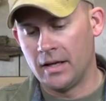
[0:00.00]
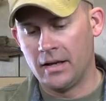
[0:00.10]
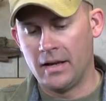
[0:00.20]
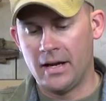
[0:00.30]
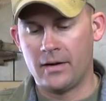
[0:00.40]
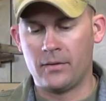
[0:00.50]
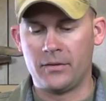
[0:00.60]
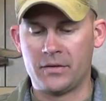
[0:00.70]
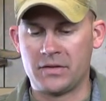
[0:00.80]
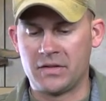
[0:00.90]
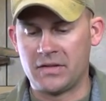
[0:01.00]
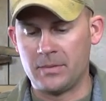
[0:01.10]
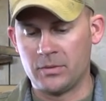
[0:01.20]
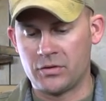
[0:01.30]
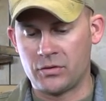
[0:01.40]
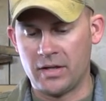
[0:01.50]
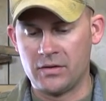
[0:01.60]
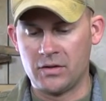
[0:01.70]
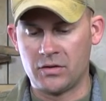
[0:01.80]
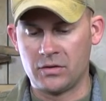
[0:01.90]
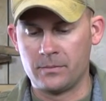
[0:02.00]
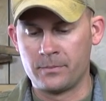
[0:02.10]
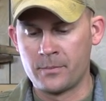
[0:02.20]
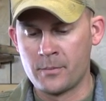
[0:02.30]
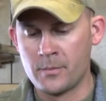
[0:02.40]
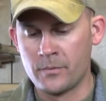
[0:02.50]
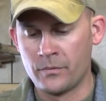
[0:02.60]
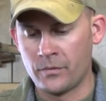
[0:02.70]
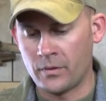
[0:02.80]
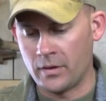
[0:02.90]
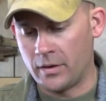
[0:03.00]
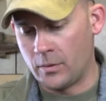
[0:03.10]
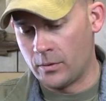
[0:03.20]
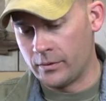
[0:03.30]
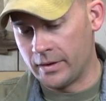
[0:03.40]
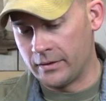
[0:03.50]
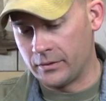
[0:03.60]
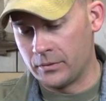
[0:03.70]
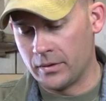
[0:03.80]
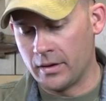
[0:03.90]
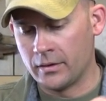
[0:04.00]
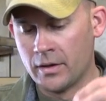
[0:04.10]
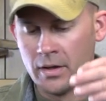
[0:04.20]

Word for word: and now there's a seamless transition going right through there.